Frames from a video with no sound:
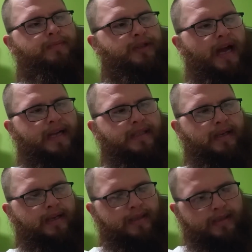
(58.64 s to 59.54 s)
some Jack
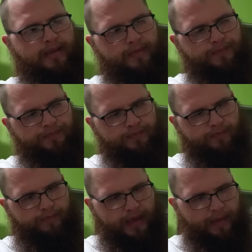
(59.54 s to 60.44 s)
Link's
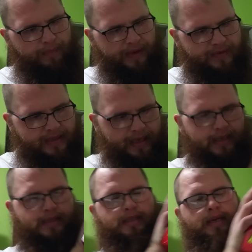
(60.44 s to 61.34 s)
big beef
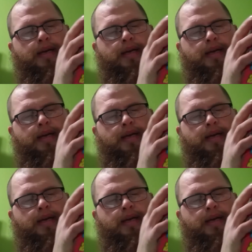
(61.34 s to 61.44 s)
sticks,